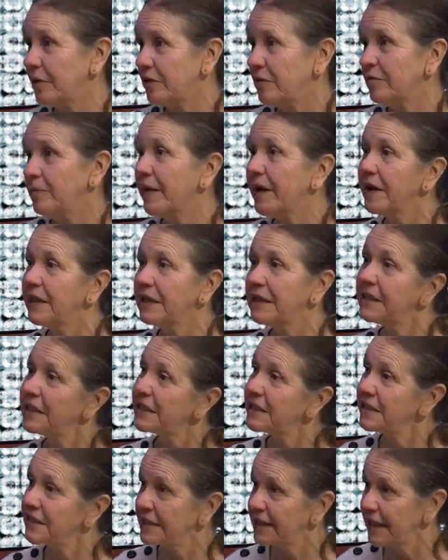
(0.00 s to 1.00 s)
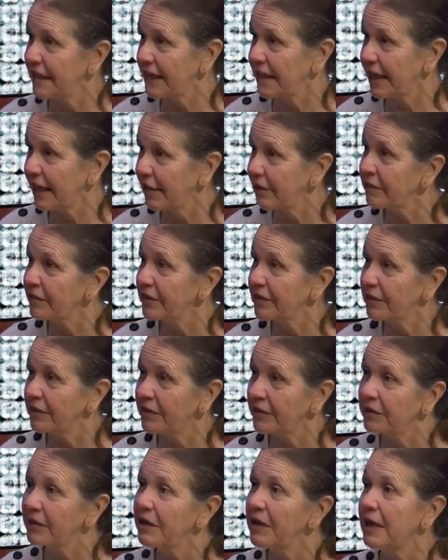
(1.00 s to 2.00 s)
Your body needs to get
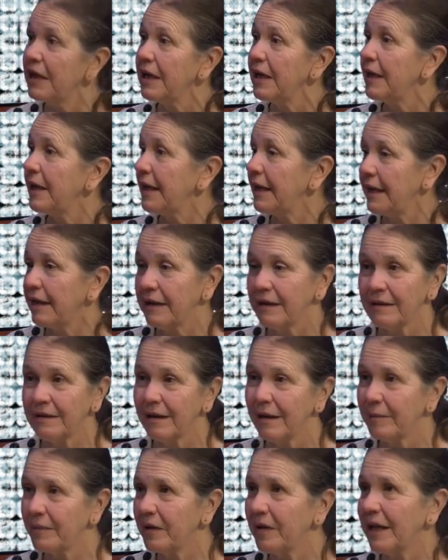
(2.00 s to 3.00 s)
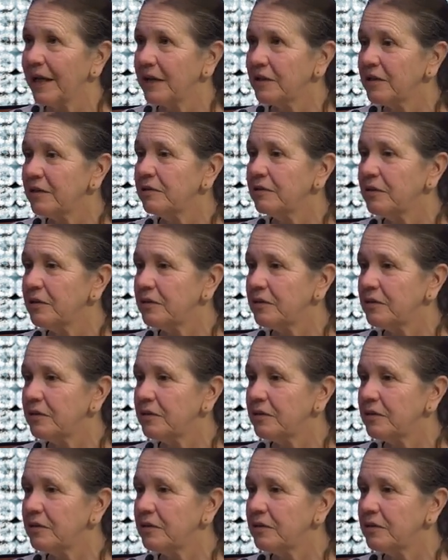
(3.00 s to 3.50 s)
healthier, and I'm glad too.